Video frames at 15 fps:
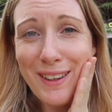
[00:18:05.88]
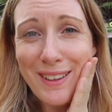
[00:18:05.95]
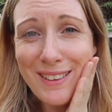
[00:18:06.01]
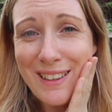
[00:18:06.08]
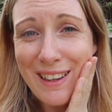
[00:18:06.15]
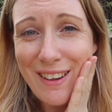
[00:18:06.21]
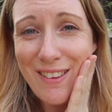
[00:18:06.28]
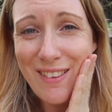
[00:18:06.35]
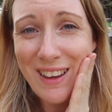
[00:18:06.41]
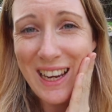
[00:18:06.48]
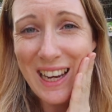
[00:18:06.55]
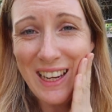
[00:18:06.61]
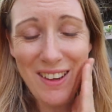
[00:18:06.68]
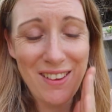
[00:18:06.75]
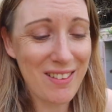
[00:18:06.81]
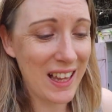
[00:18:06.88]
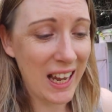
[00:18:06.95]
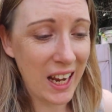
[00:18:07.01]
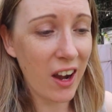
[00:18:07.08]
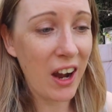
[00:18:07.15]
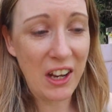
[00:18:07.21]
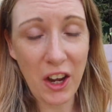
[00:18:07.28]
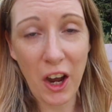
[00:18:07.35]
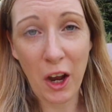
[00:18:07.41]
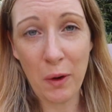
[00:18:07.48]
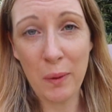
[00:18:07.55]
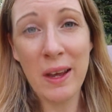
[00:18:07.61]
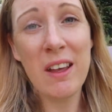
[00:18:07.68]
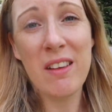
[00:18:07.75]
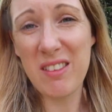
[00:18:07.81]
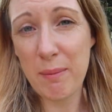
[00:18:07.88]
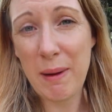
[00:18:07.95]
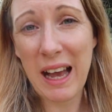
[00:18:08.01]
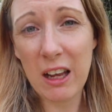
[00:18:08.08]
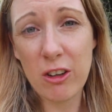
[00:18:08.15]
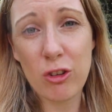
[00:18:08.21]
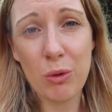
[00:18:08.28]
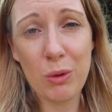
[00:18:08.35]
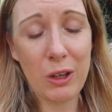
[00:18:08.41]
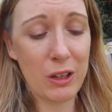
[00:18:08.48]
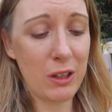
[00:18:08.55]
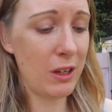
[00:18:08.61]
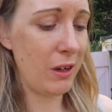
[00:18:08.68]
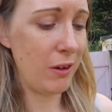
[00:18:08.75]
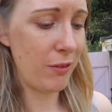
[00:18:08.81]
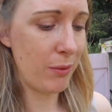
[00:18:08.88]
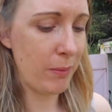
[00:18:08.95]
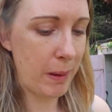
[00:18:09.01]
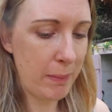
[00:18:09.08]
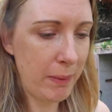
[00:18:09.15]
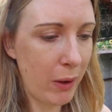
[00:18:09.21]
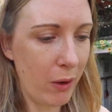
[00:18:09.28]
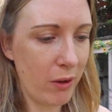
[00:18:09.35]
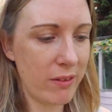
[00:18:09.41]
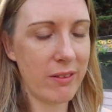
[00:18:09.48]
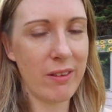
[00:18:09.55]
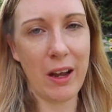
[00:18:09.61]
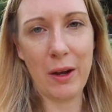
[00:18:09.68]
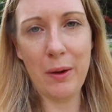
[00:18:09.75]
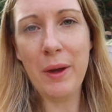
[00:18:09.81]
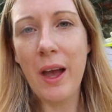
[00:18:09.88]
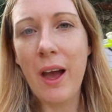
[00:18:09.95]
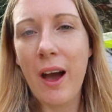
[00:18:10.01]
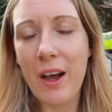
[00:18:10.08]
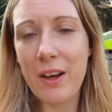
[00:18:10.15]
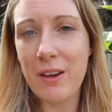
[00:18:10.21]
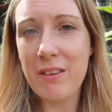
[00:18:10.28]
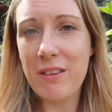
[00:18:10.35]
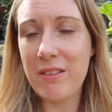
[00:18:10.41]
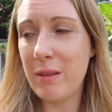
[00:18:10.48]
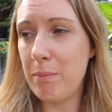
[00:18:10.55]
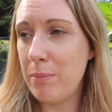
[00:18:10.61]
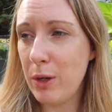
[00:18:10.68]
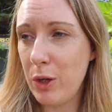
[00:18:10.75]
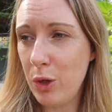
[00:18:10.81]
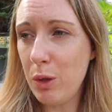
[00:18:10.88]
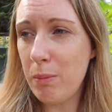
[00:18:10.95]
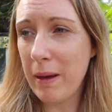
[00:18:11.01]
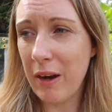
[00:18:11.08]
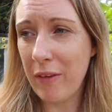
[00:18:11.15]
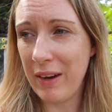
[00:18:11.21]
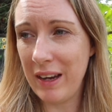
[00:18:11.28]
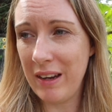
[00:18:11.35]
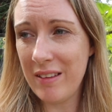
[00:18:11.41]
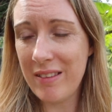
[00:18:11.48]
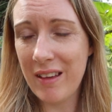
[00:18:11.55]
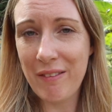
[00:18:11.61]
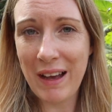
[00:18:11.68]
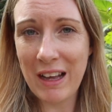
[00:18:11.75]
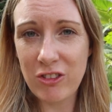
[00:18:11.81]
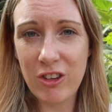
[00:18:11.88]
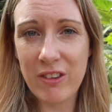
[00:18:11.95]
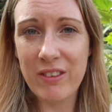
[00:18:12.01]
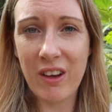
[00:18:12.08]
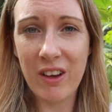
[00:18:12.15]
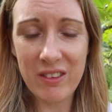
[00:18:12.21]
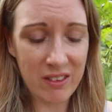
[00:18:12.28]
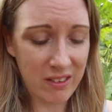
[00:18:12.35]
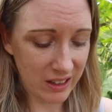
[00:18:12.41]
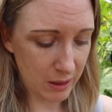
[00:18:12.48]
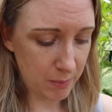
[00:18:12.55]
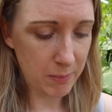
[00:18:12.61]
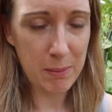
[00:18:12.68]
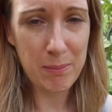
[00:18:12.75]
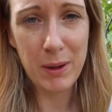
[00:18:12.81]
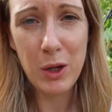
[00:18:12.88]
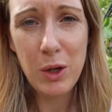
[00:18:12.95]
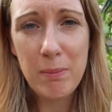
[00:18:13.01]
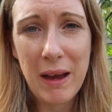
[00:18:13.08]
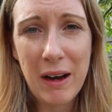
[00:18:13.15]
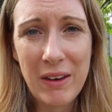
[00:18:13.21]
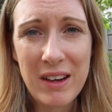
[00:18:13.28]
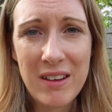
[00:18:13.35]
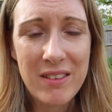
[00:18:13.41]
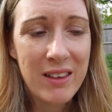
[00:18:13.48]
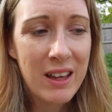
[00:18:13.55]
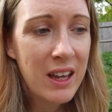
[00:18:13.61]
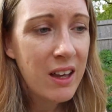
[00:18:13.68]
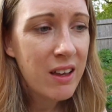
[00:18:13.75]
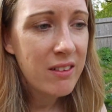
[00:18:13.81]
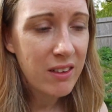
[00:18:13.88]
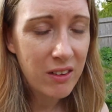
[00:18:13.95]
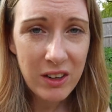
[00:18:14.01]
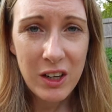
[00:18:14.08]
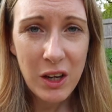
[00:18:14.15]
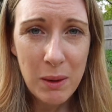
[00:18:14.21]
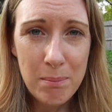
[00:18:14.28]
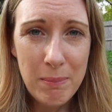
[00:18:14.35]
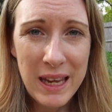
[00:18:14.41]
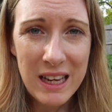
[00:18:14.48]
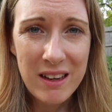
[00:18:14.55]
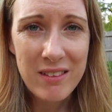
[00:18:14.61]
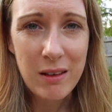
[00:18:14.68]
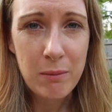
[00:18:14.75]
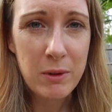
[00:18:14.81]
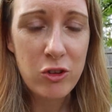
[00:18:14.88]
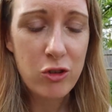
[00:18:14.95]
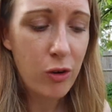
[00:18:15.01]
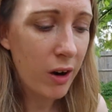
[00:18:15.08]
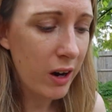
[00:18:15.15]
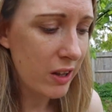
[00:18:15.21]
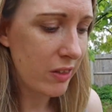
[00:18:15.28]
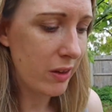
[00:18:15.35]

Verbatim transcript: good news, I hear you say, I know. Some actual good news from my plot. So I noticed the blueberries have actually started to give me blueberries. So I'm gonna go and pick some and try